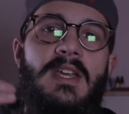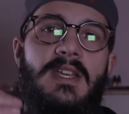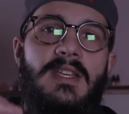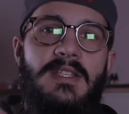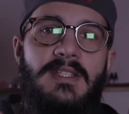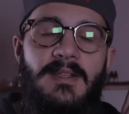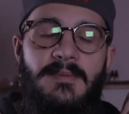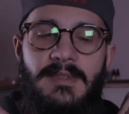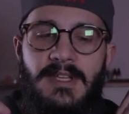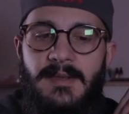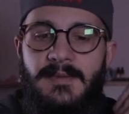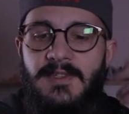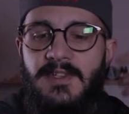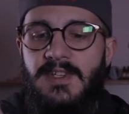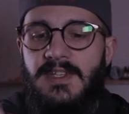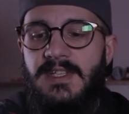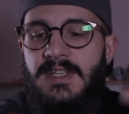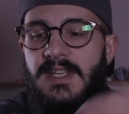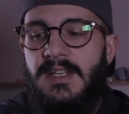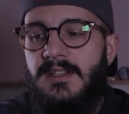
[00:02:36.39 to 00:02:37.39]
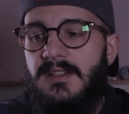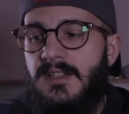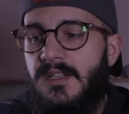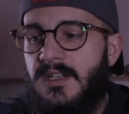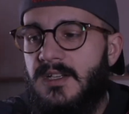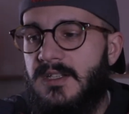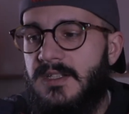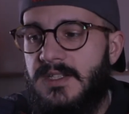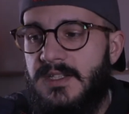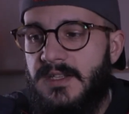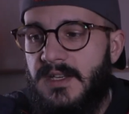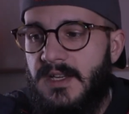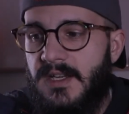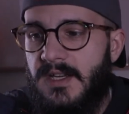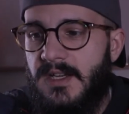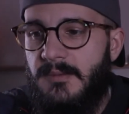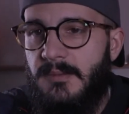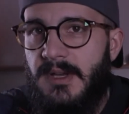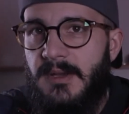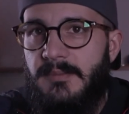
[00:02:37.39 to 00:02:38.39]
sometimes you just get looks
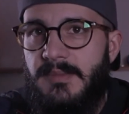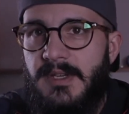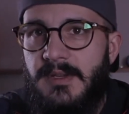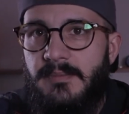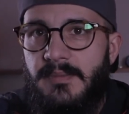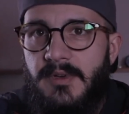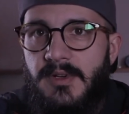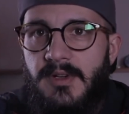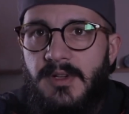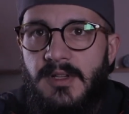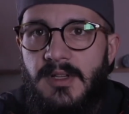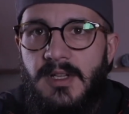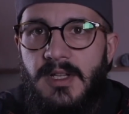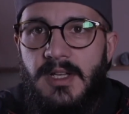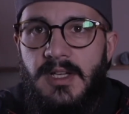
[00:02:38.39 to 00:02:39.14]
uh, by people.